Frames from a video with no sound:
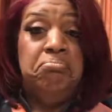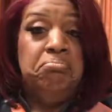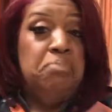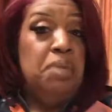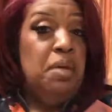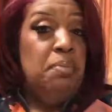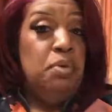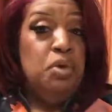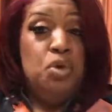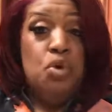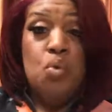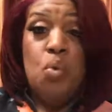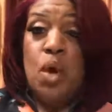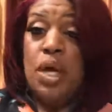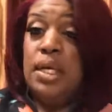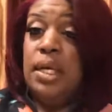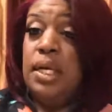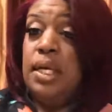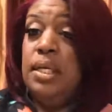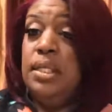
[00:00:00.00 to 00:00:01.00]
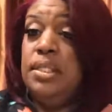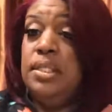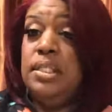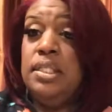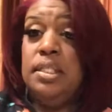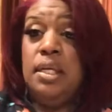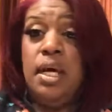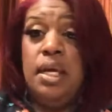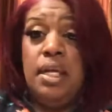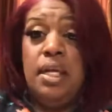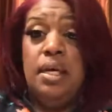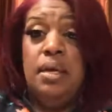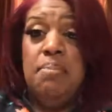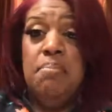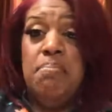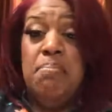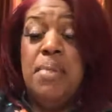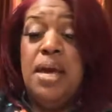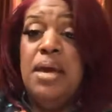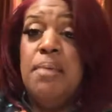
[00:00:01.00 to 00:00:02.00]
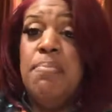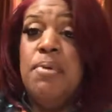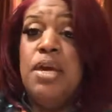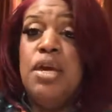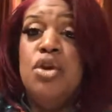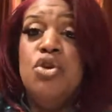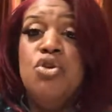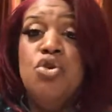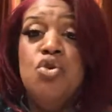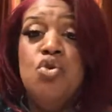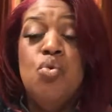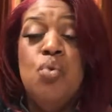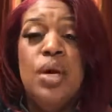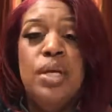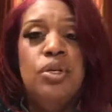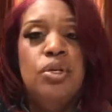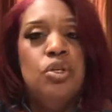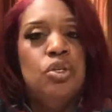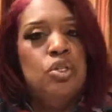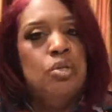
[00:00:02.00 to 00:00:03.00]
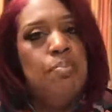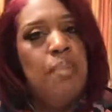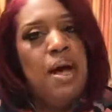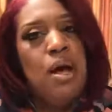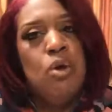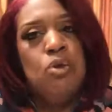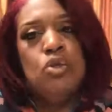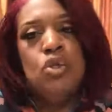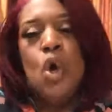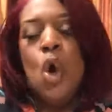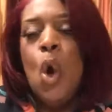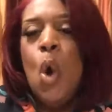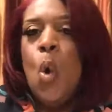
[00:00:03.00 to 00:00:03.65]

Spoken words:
Maybe you want to study. Maybe you and your spouse